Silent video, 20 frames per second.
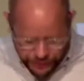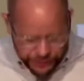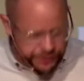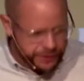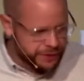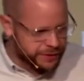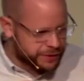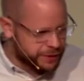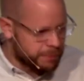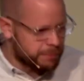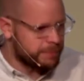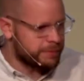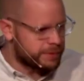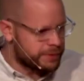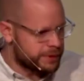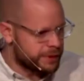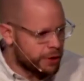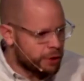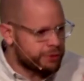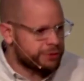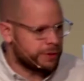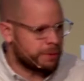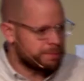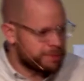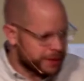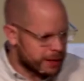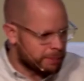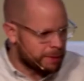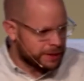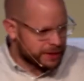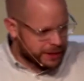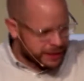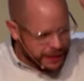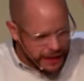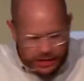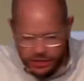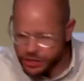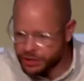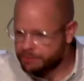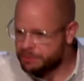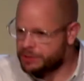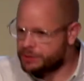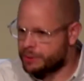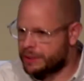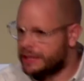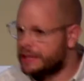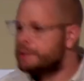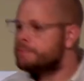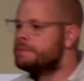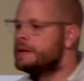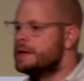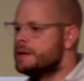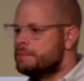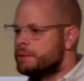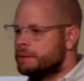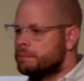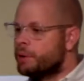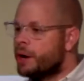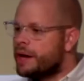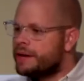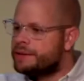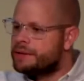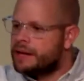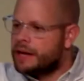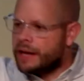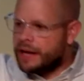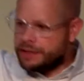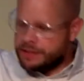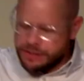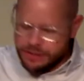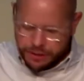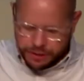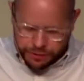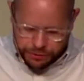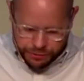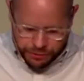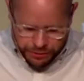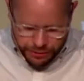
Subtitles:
us to know something about the connection between him being bread and eternal